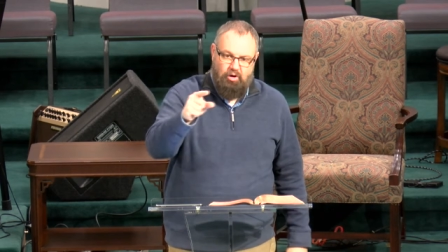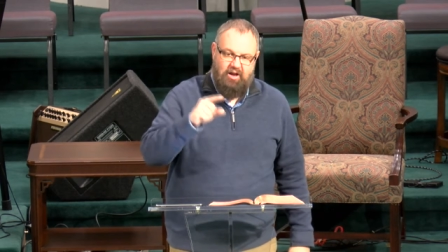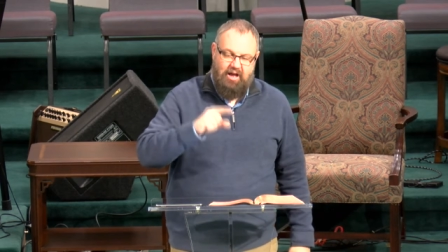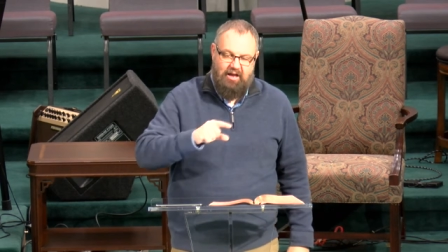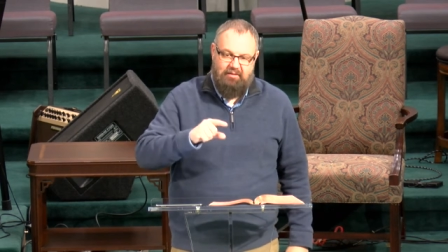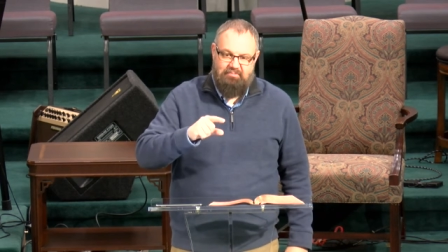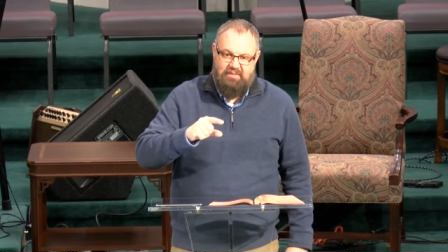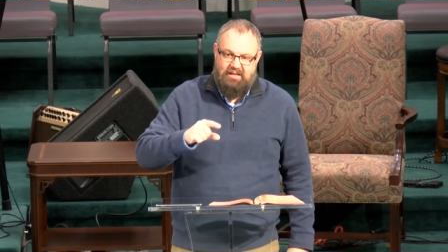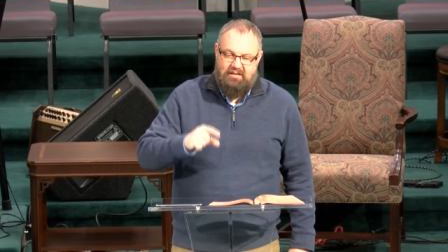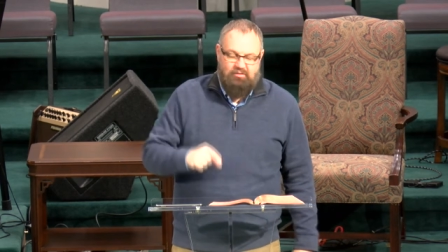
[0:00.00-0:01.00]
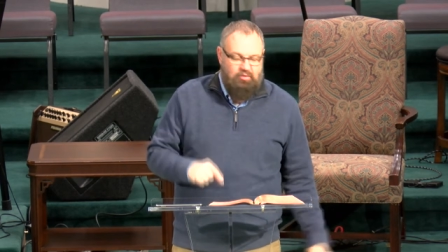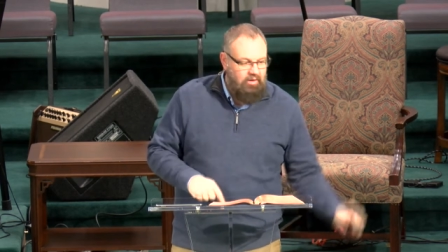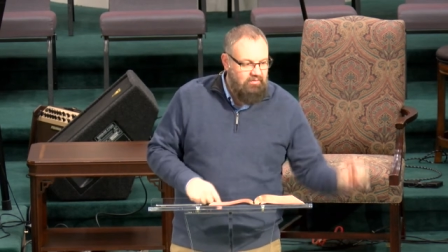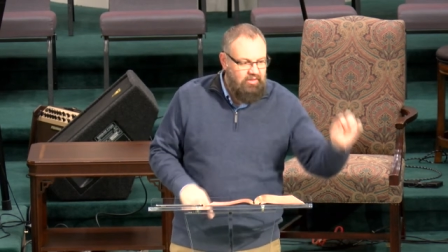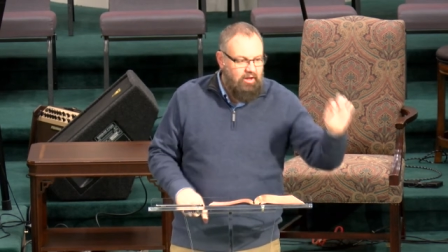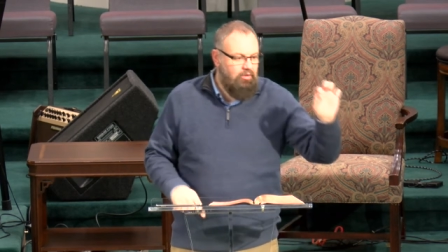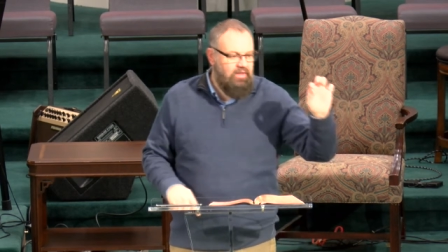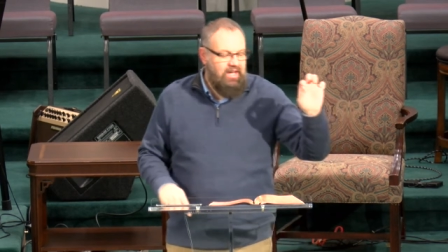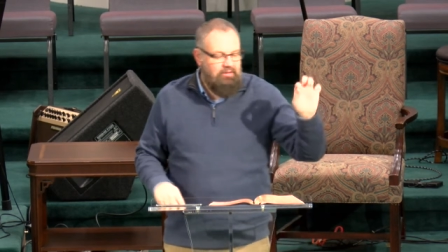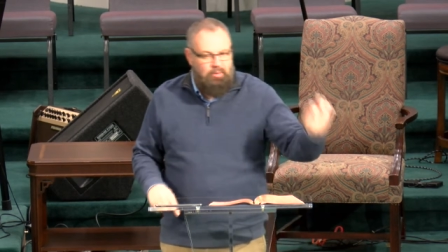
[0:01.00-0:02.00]
God. So even though
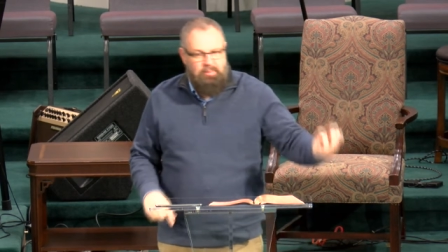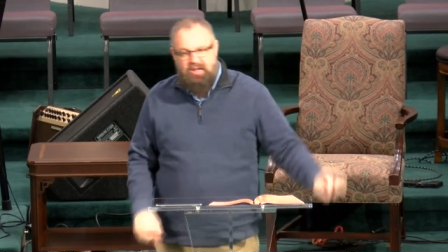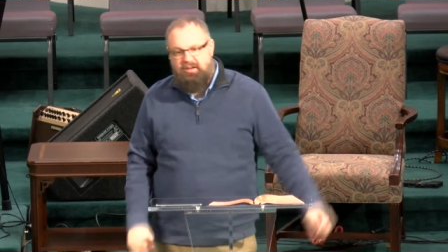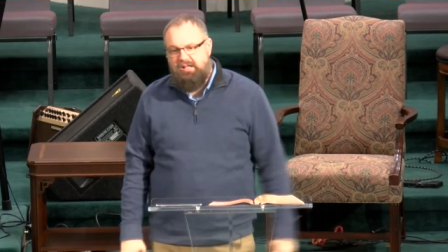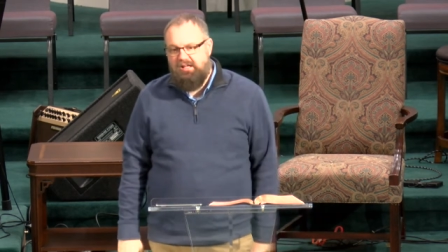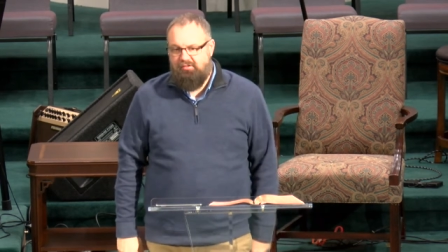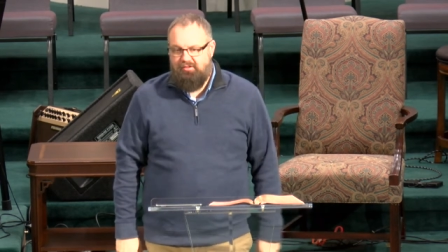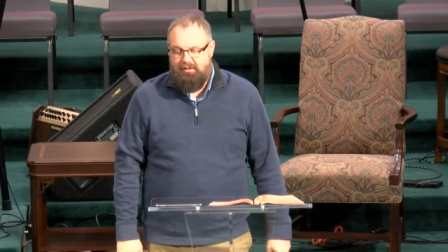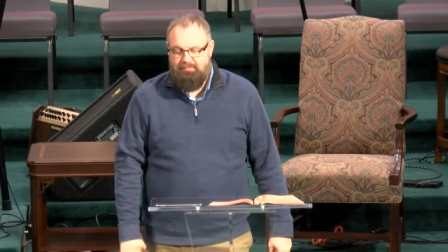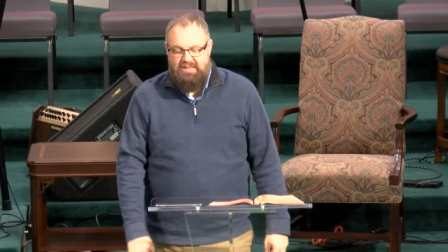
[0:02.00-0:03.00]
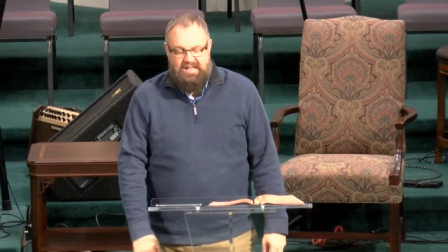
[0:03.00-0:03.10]
they had rebelled against him,